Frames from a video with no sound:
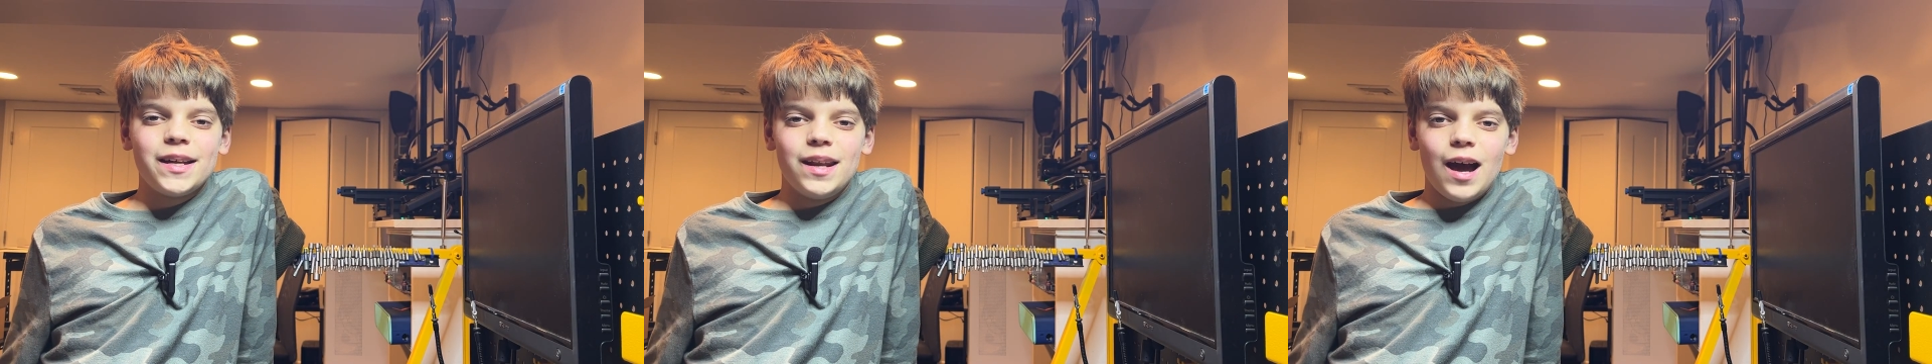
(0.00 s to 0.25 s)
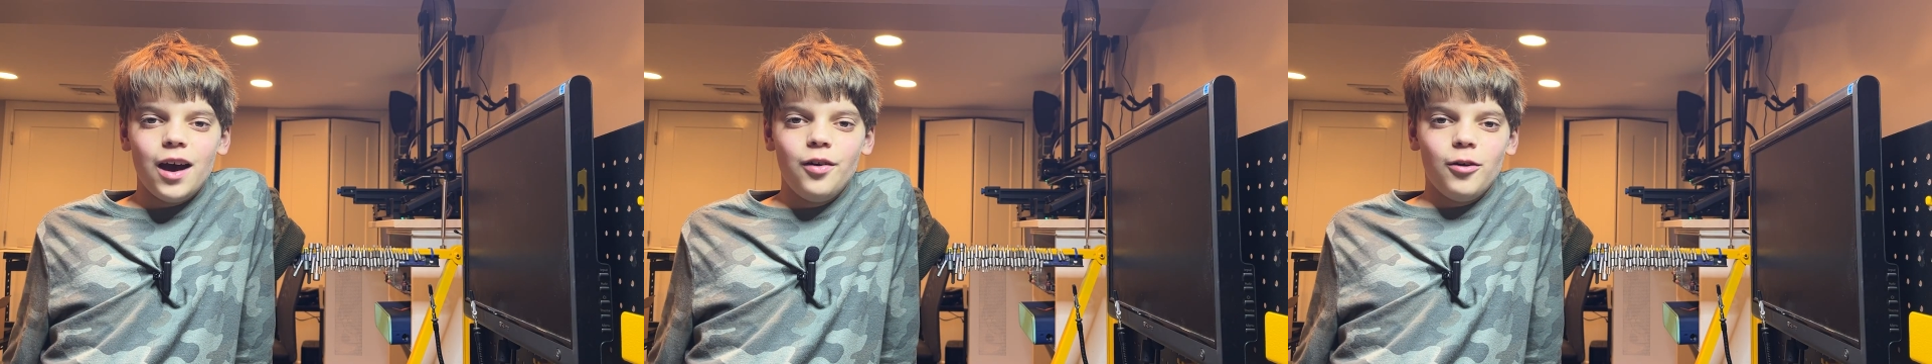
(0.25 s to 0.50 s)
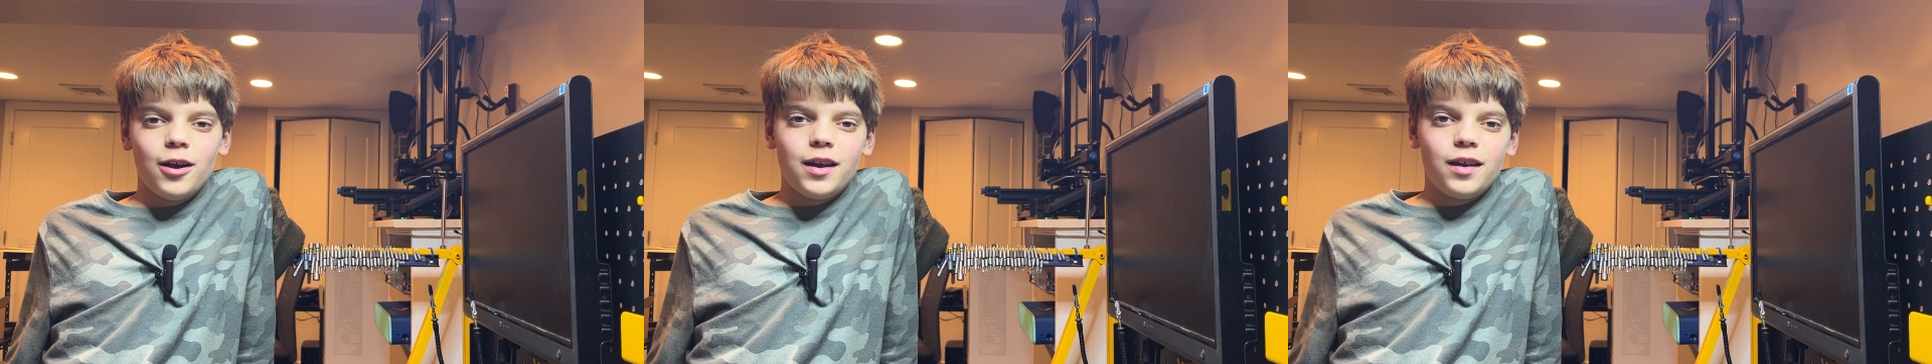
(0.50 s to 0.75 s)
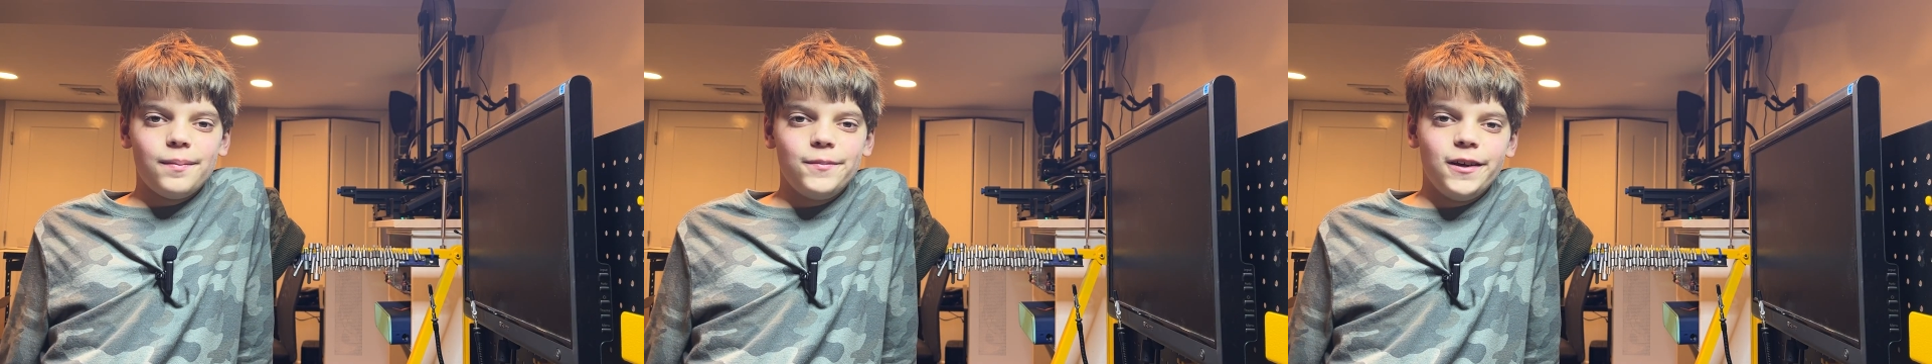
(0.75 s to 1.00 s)

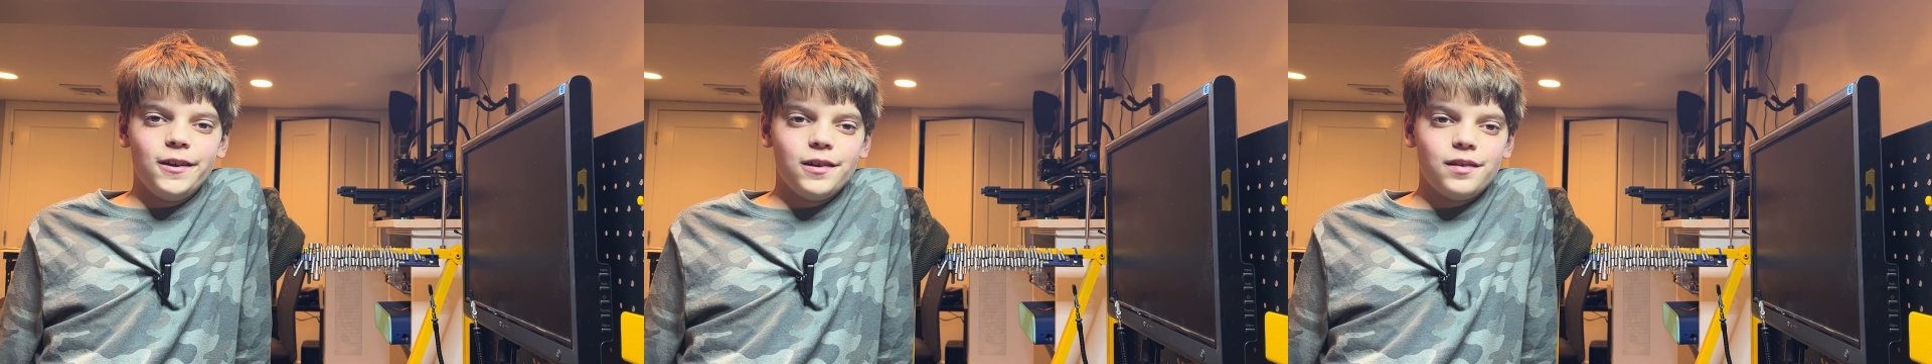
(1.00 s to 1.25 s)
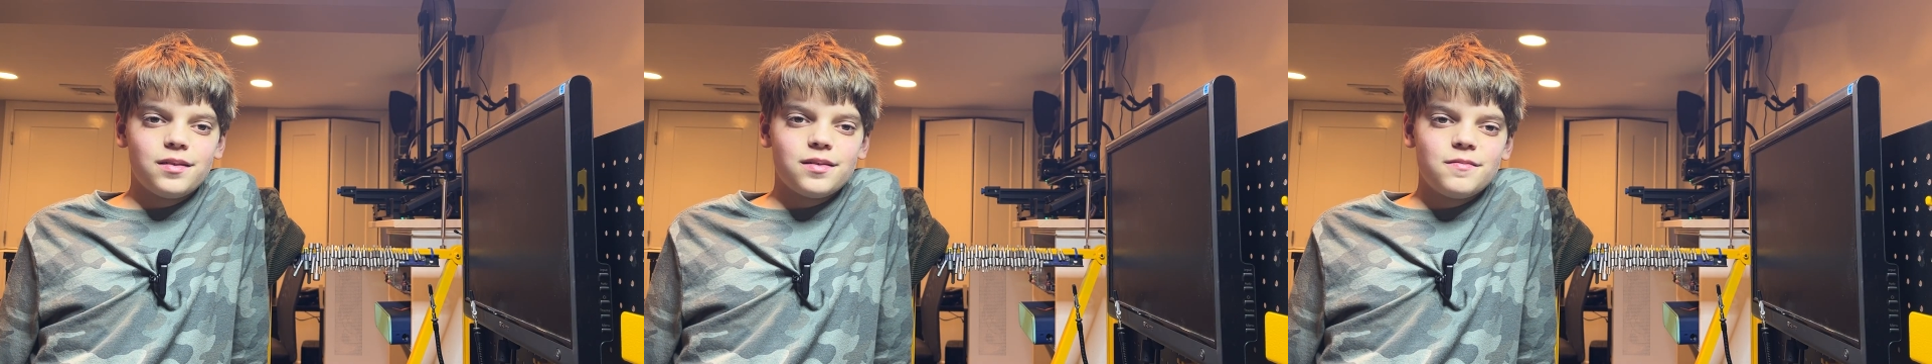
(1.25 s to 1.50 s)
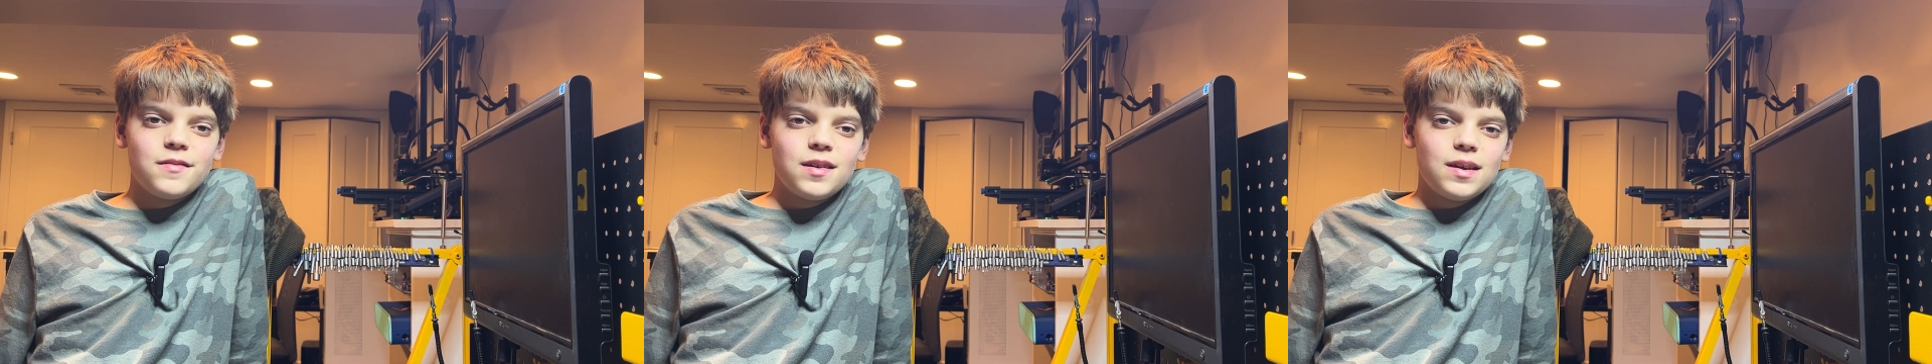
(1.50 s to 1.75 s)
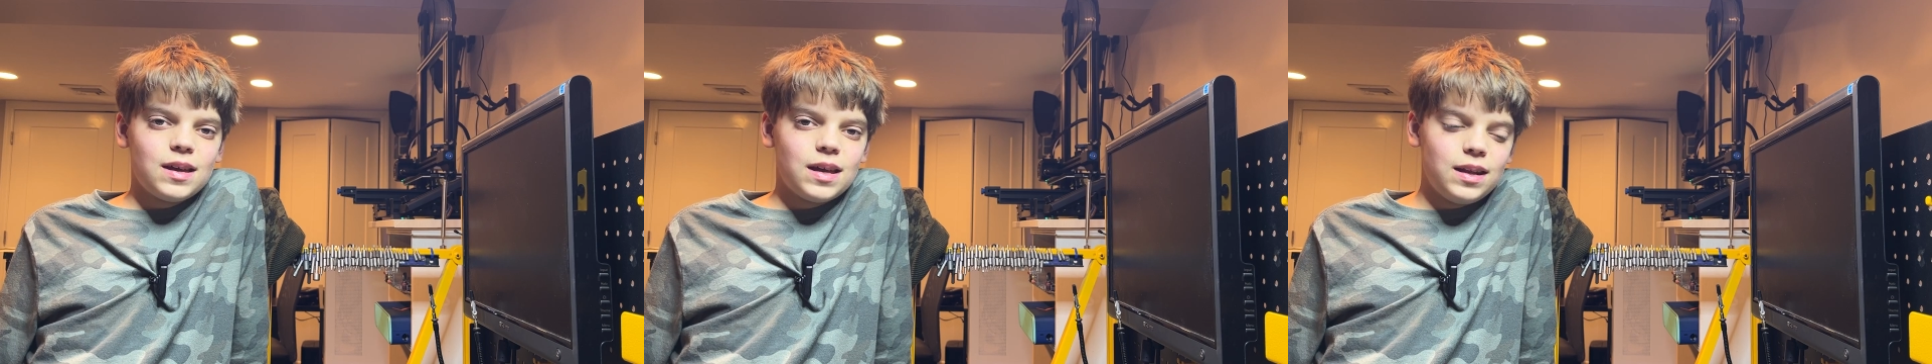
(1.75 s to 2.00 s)
non-working computers.
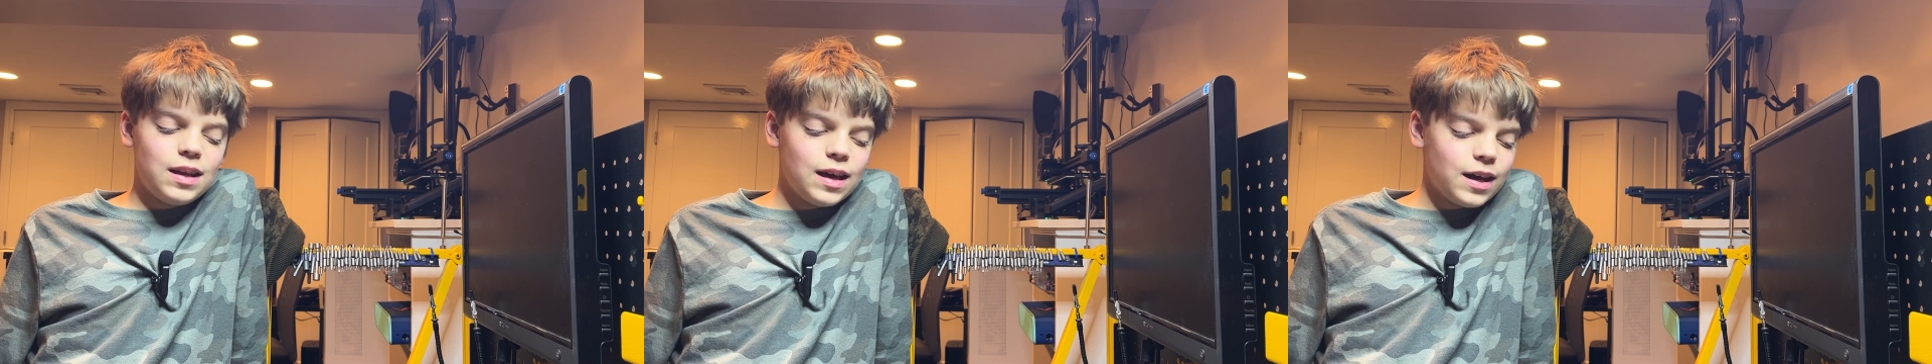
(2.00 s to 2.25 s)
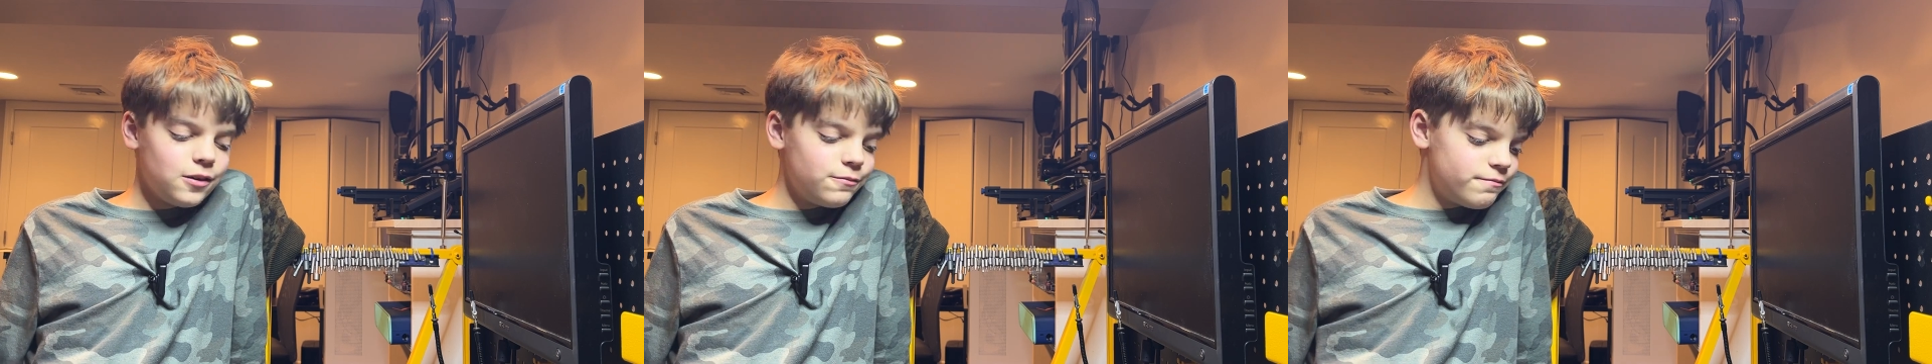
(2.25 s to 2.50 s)
And now